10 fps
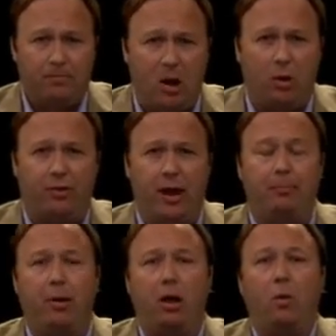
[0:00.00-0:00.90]
I want to
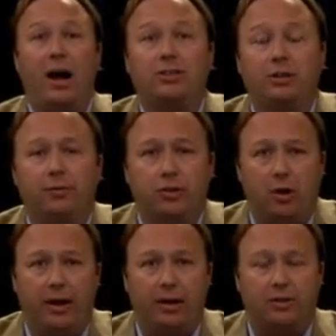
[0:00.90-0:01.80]
thank Paul Watson for
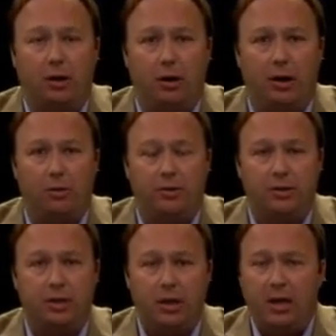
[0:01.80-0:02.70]
joining us earlier with
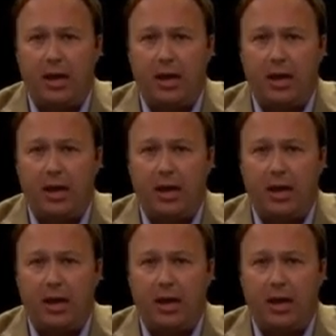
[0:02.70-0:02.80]
his